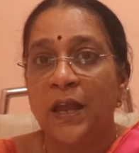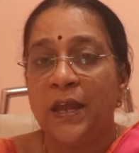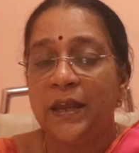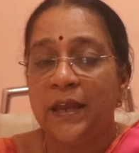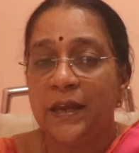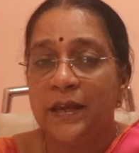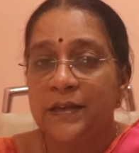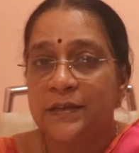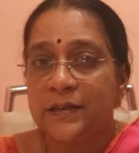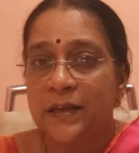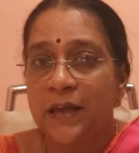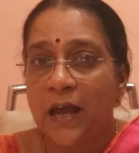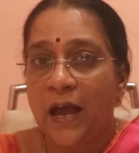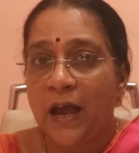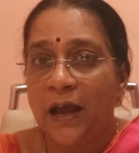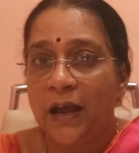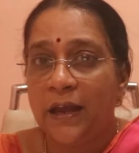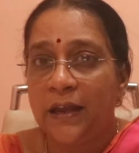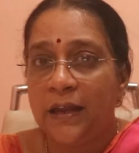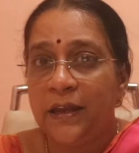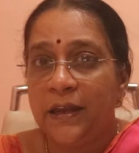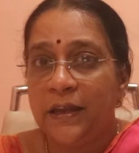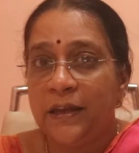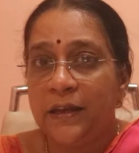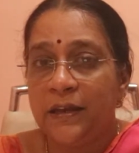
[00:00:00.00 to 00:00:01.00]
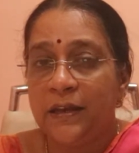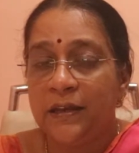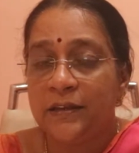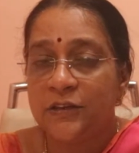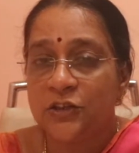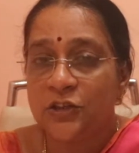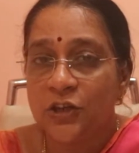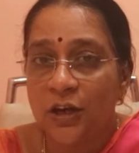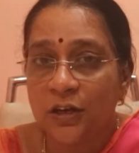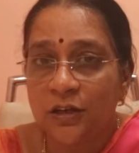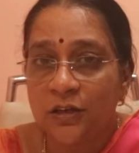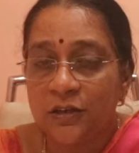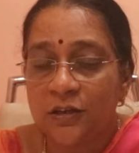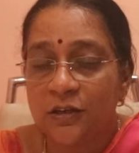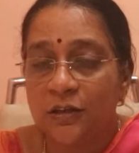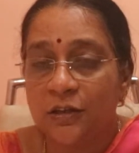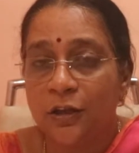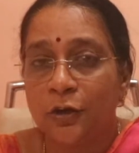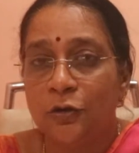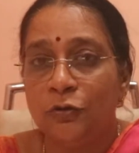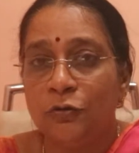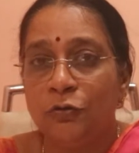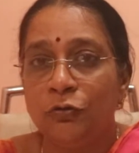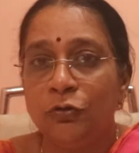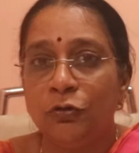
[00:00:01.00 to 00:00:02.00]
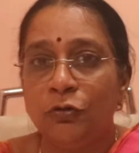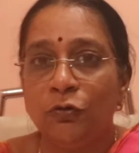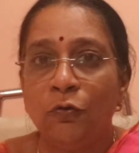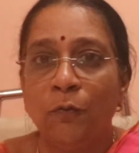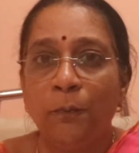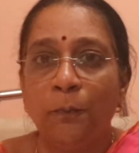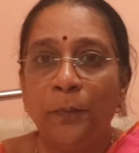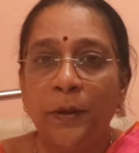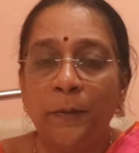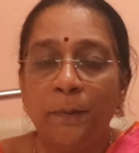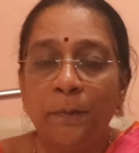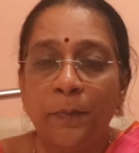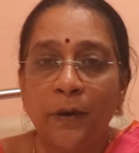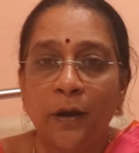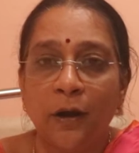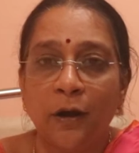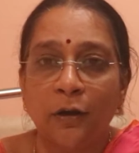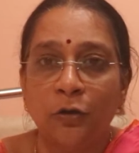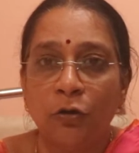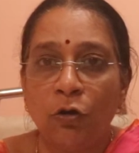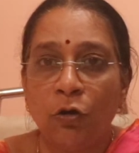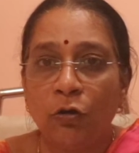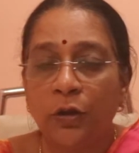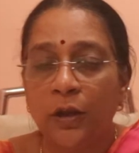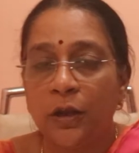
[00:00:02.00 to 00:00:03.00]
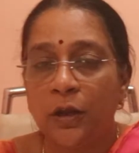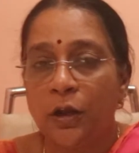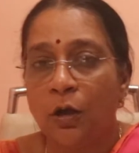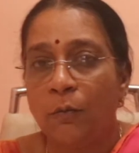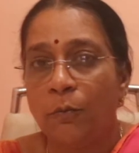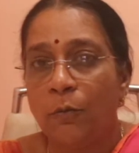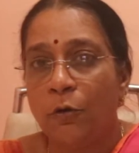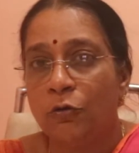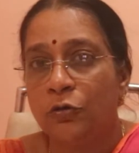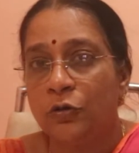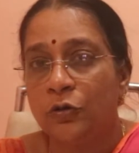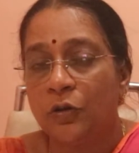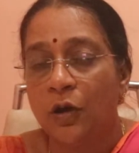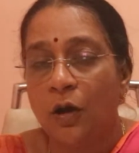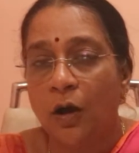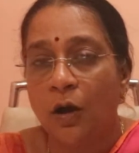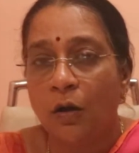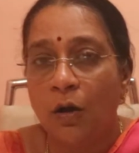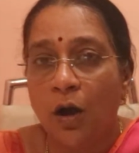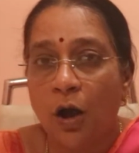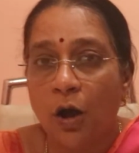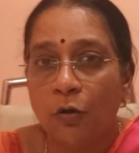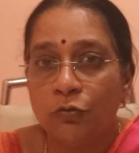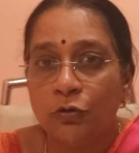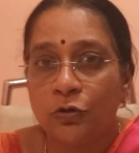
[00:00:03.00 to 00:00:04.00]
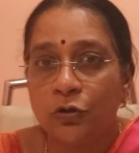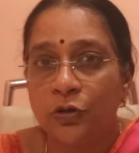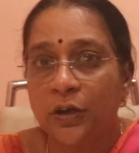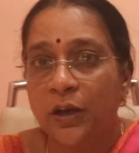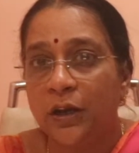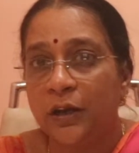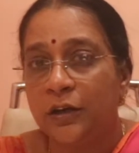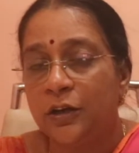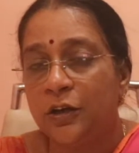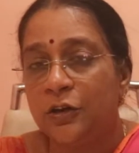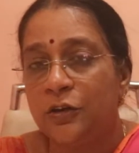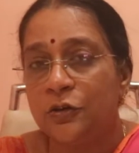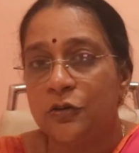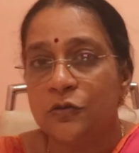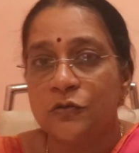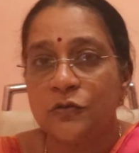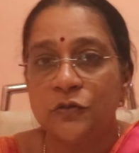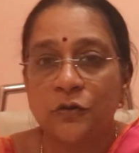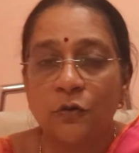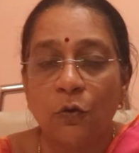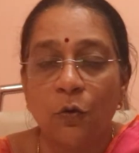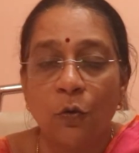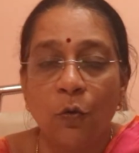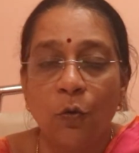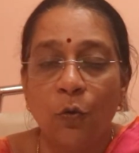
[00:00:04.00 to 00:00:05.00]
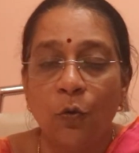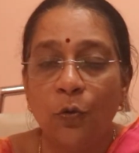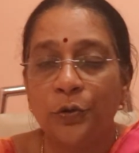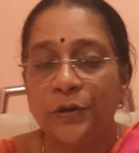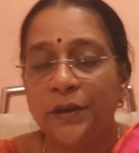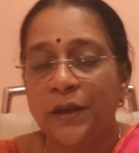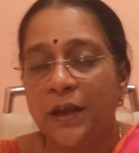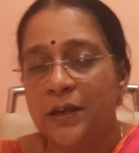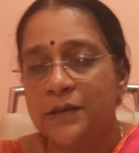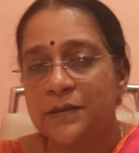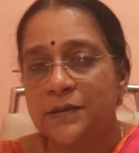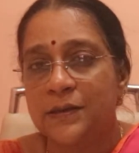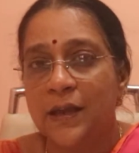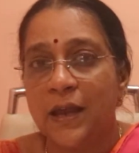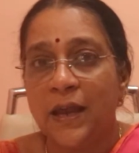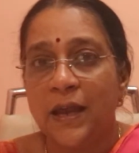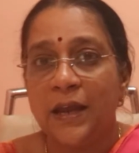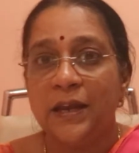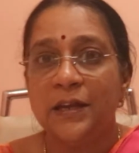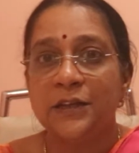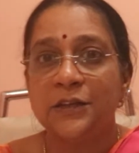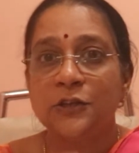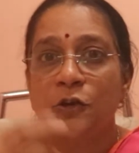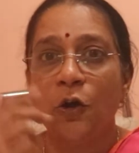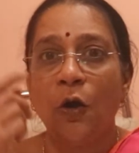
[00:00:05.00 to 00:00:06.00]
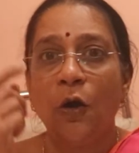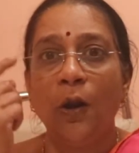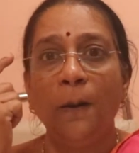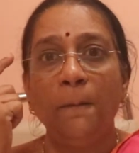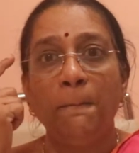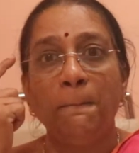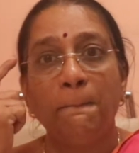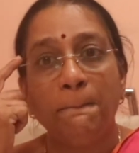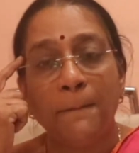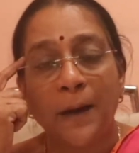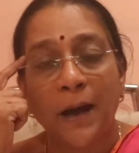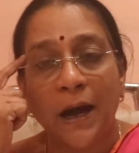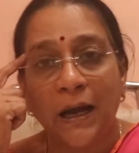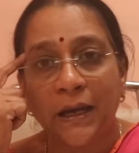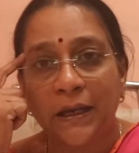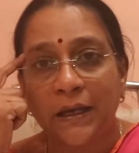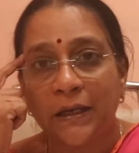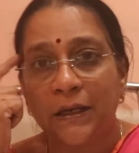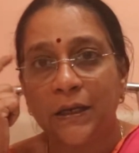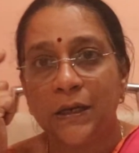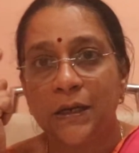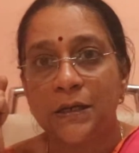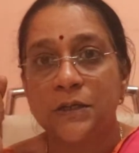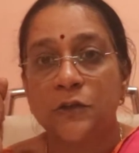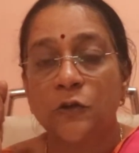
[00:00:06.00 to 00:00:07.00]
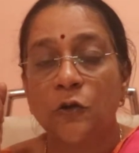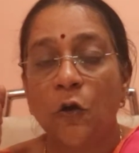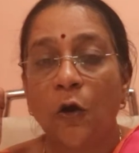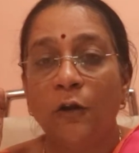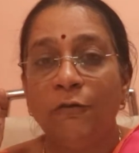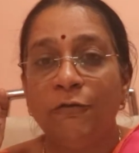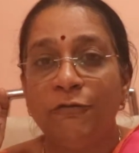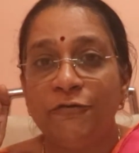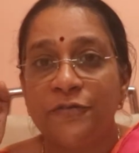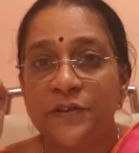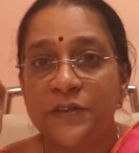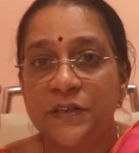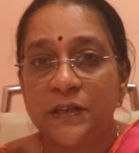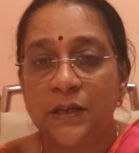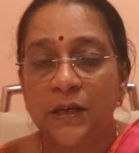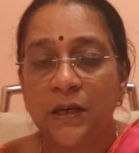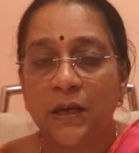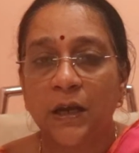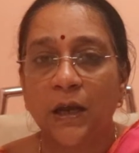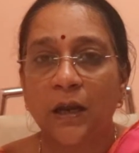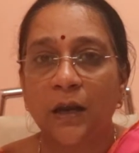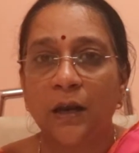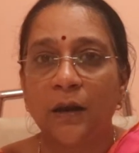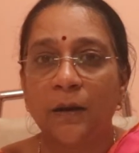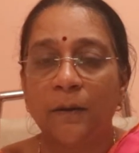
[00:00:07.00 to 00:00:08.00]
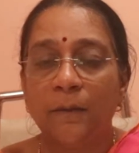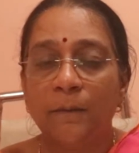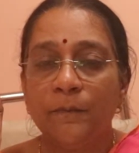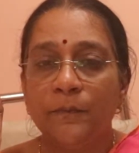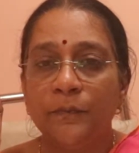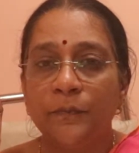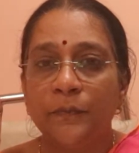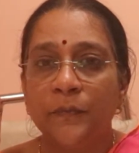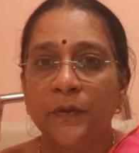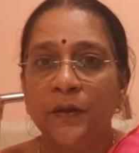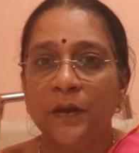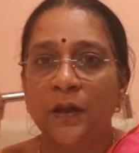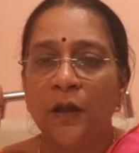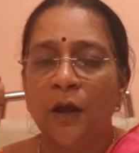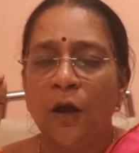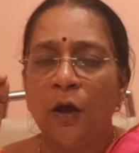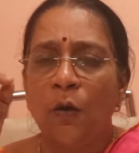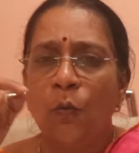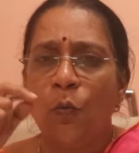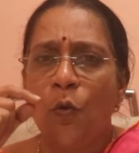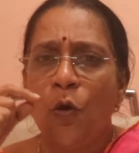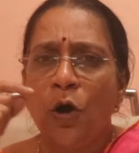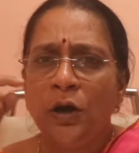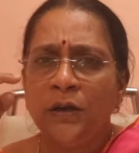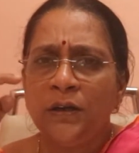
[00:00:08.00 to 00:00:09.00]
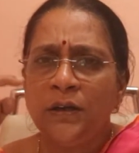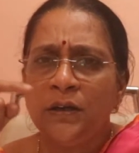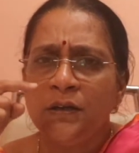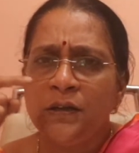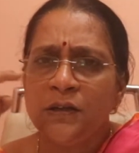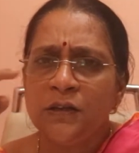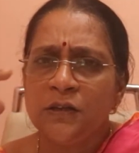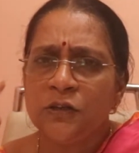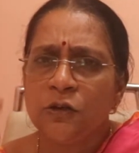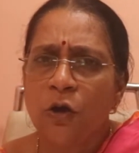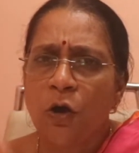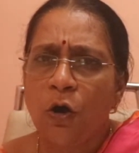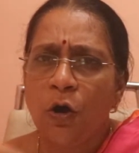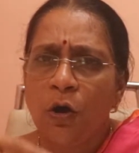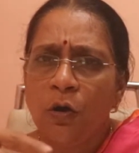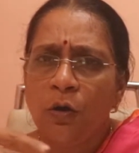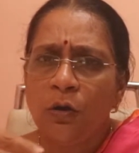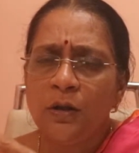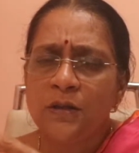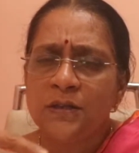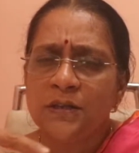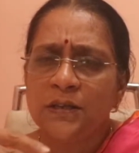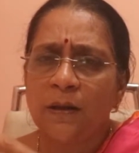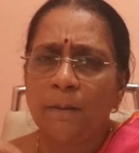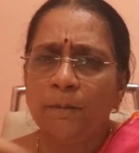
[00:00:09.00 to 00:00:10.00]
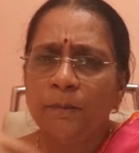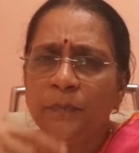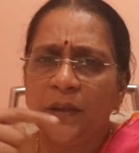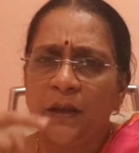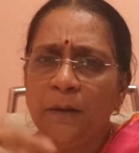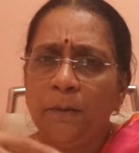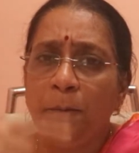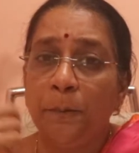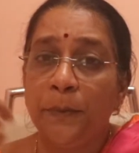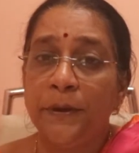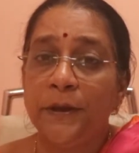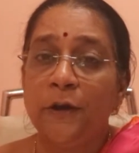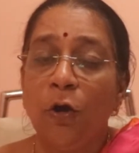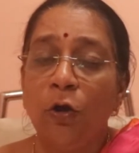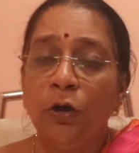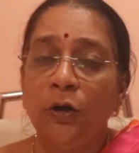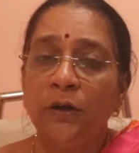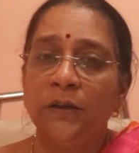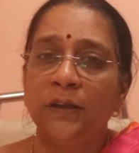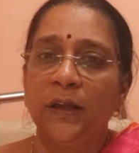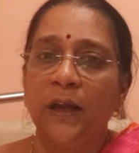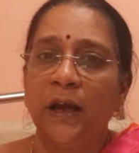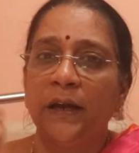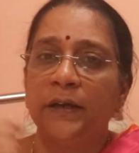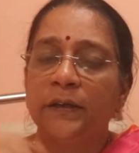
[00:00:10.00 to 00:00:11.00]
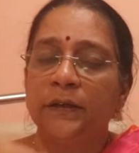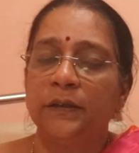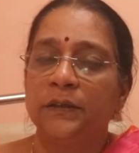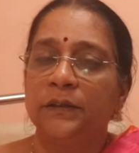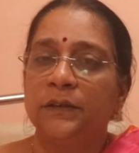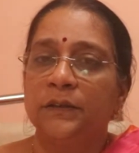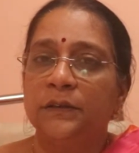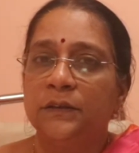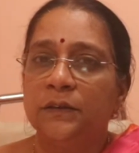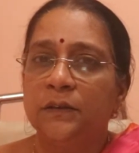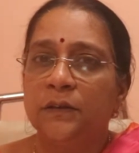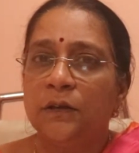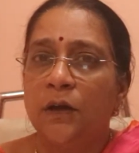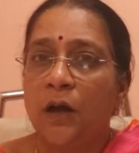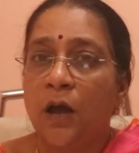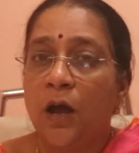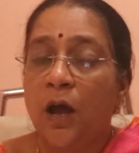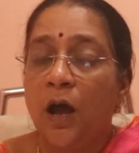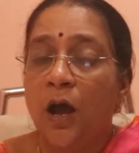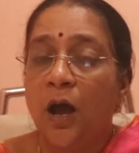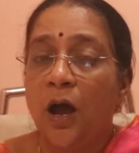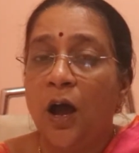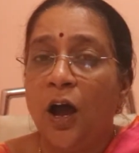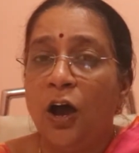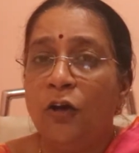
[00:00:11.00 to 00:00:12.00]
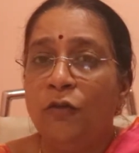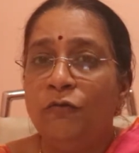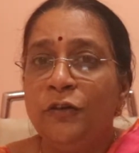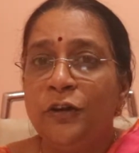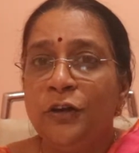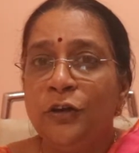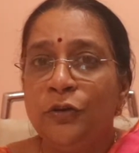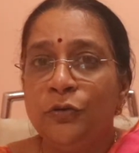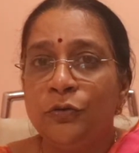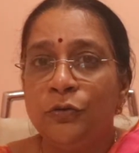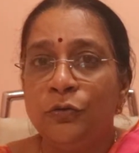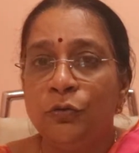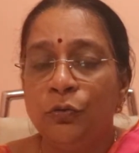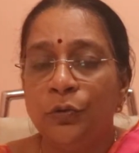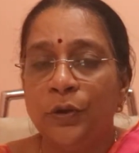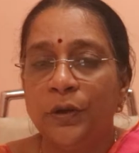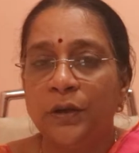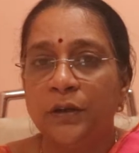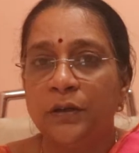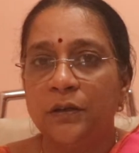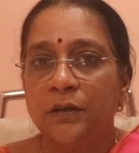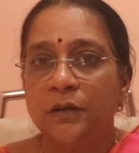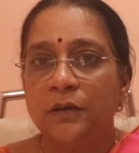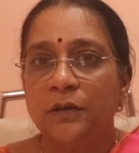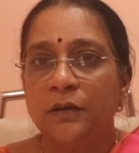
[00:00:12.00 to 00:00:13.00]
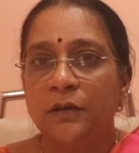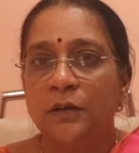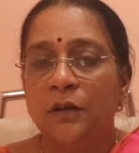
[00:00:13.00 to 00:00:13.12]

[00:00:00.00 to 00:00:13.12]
Yes, I checked in the YouTube, people are talking about how to get into Zoho. Yes, it's all mind, it's all physical. What it is all something beyond that. How will you do it?